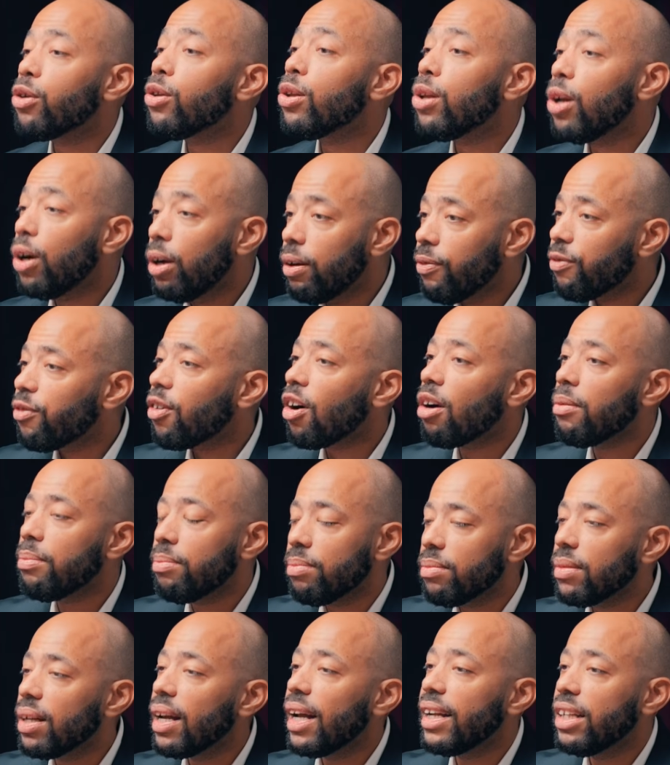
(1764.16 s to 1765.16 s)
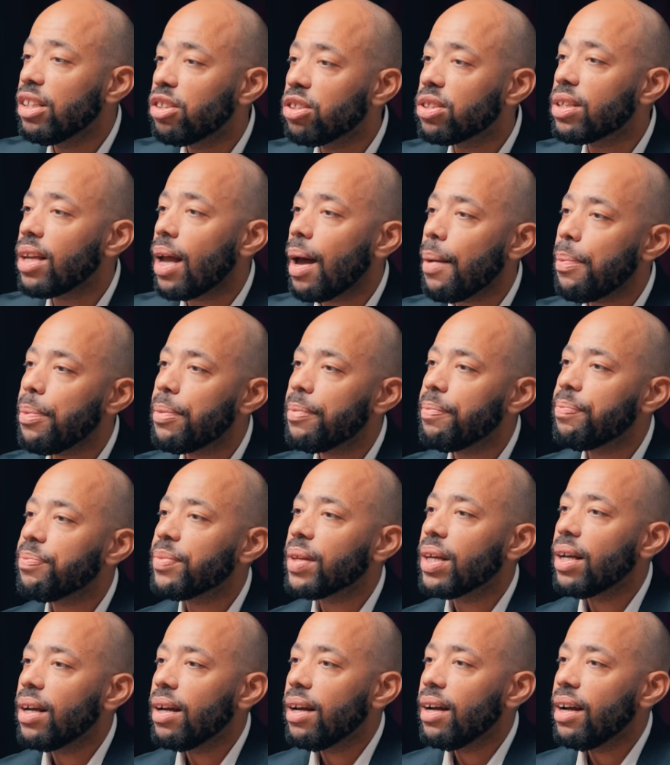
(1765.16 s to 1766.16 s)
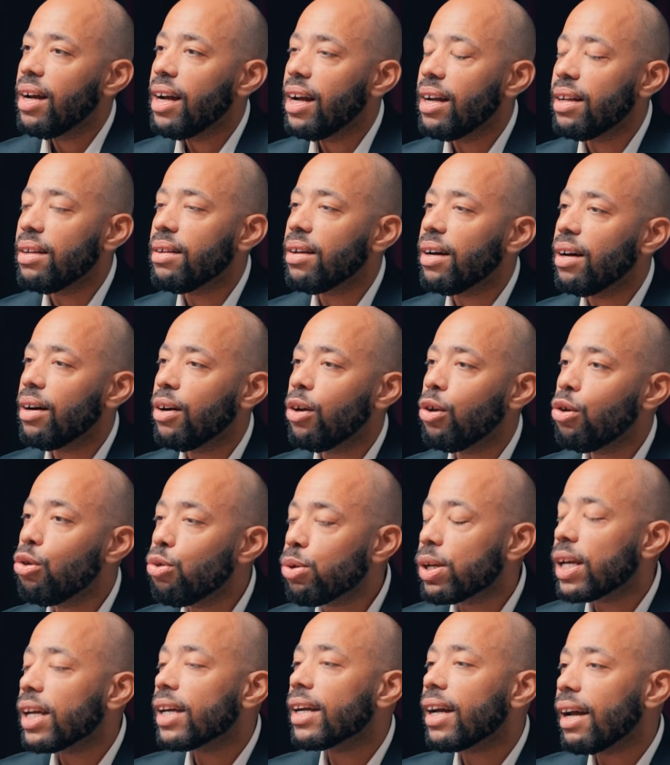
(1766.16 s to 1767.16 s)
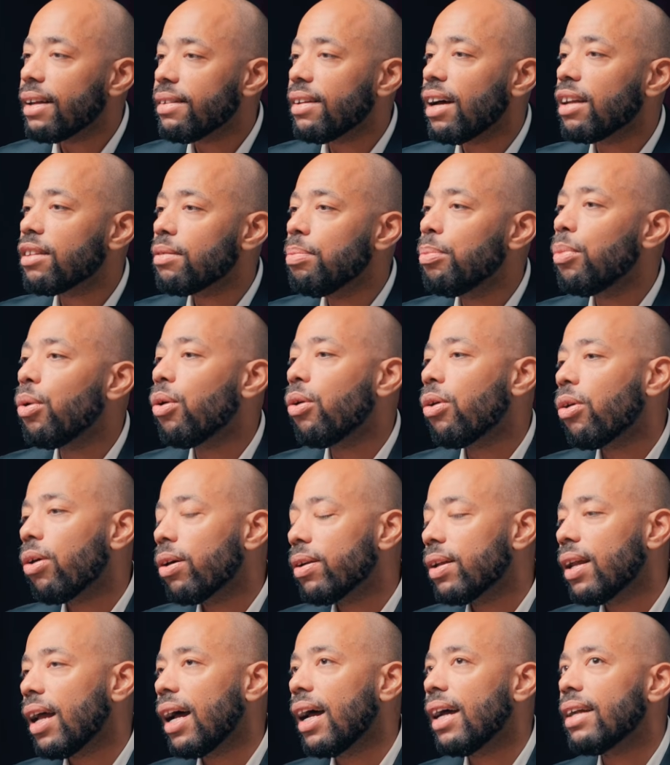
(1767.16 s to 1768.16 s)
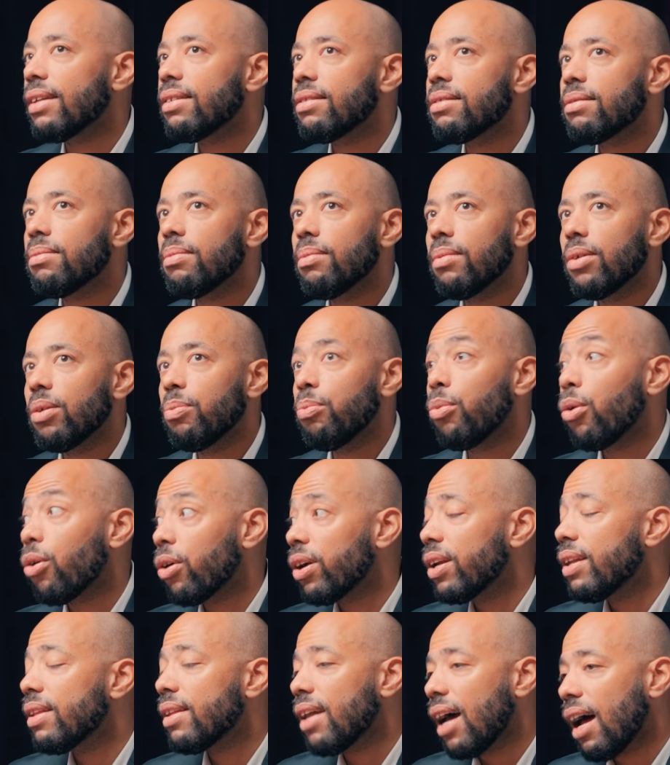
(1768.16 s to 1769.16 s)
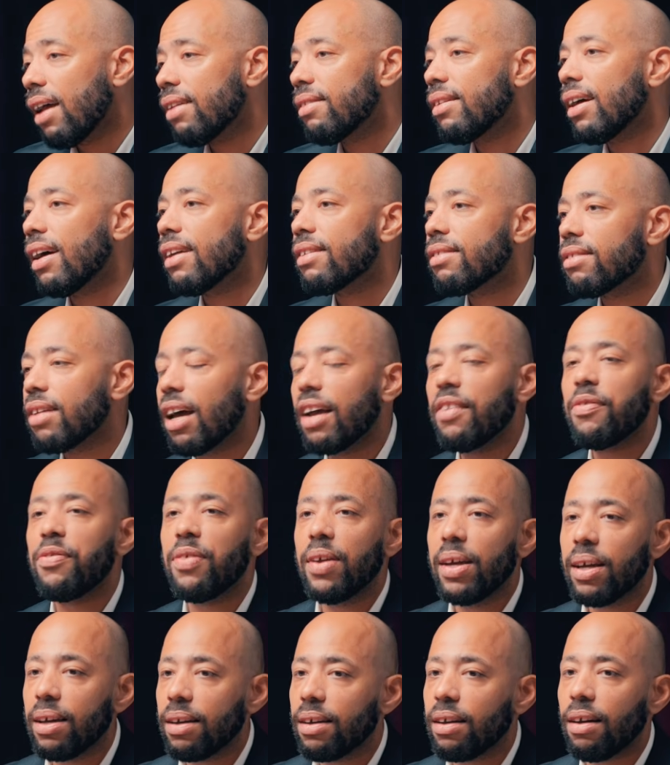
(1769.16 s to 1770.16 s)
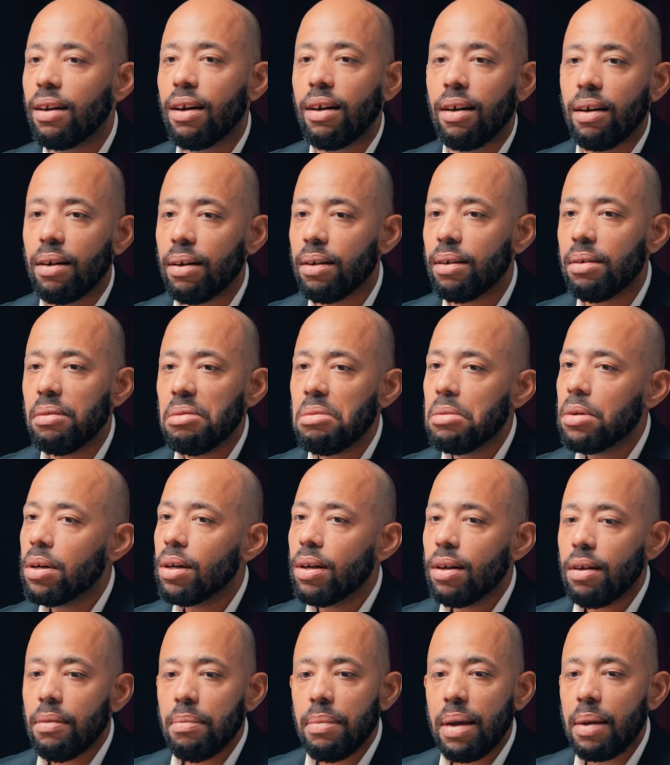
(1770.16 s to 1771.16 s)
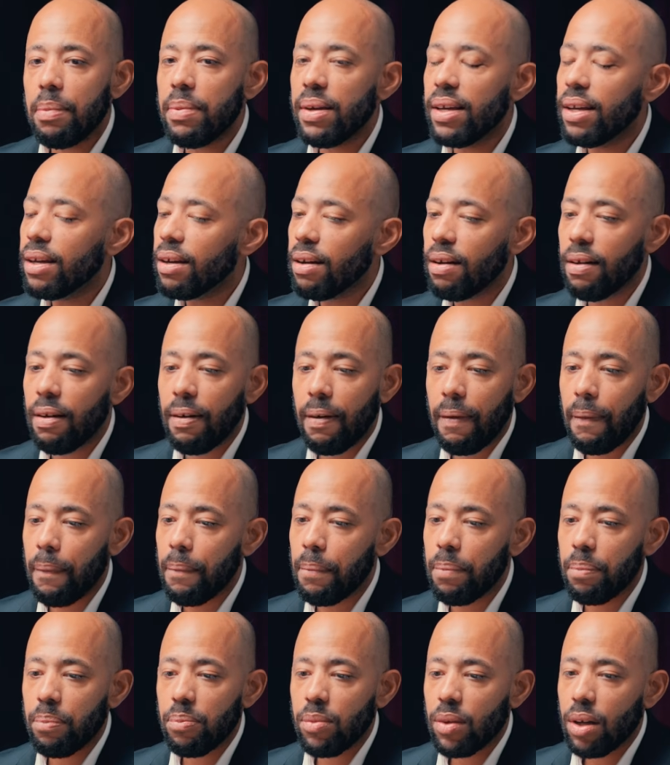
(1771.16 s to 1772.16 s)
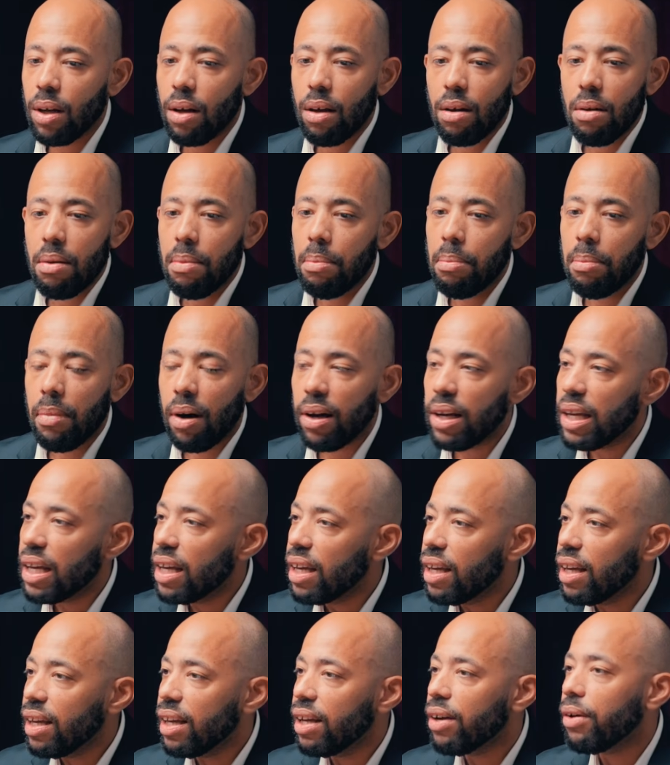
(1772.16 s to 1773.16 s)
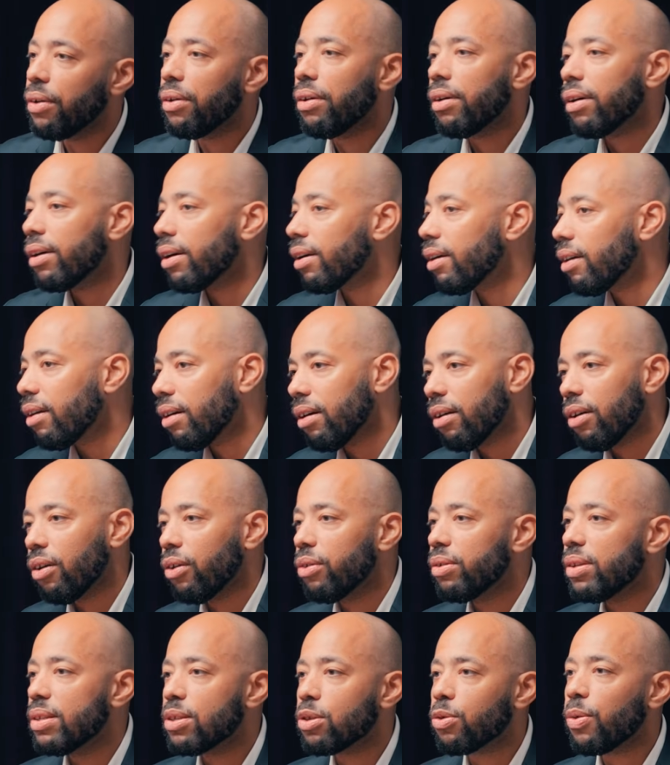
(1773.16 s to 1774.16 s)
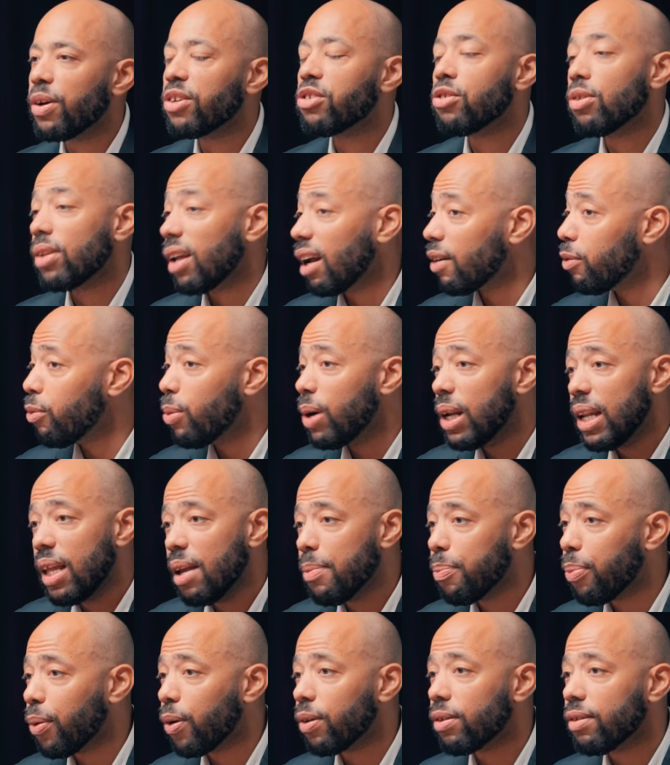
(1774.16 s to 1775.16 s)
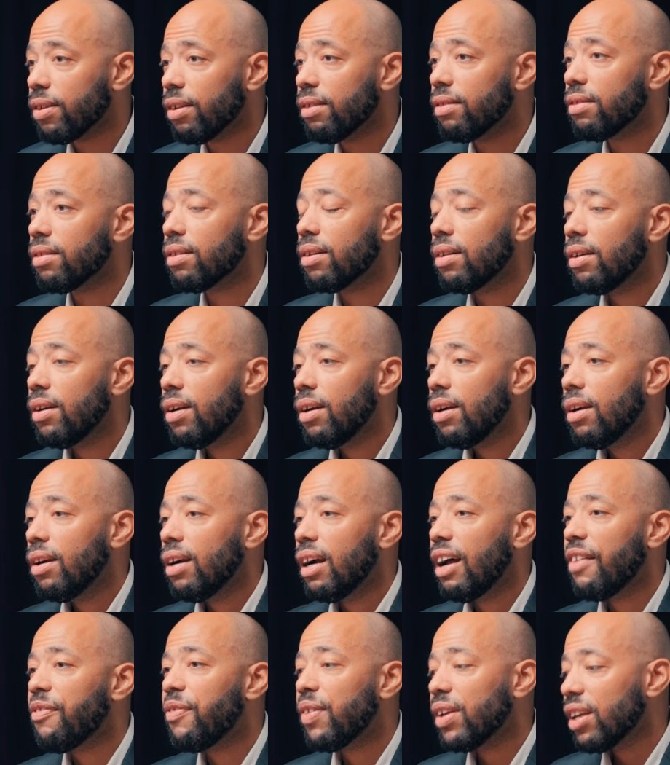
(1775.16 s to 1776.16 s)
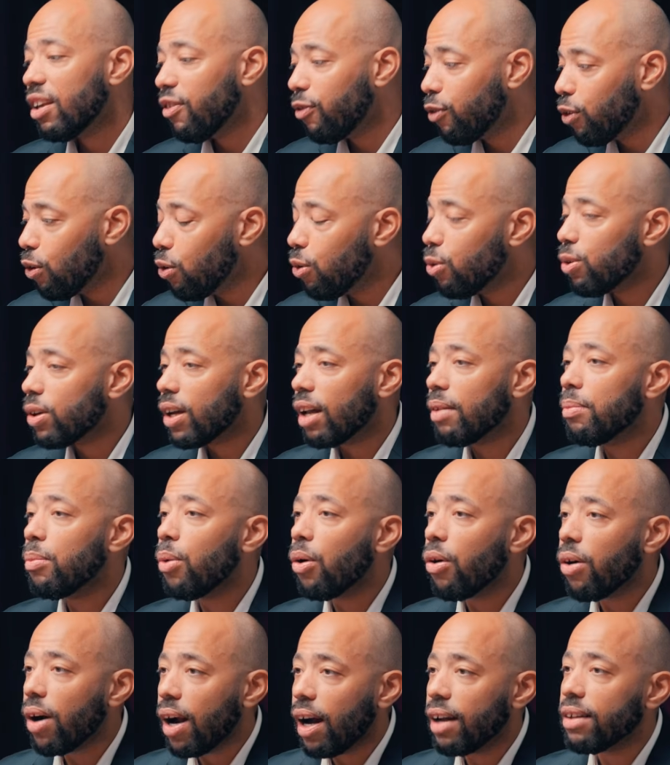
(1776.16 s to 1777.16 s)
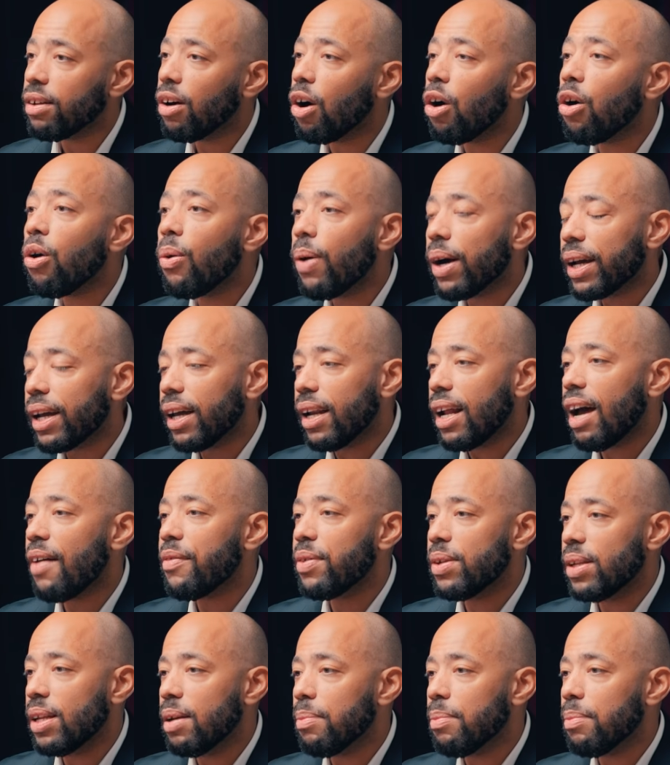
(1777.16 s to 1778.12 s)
you learn from each step. And looking at that more in that I think maybe money or these questions are really important. I think if you look at more at how I can have an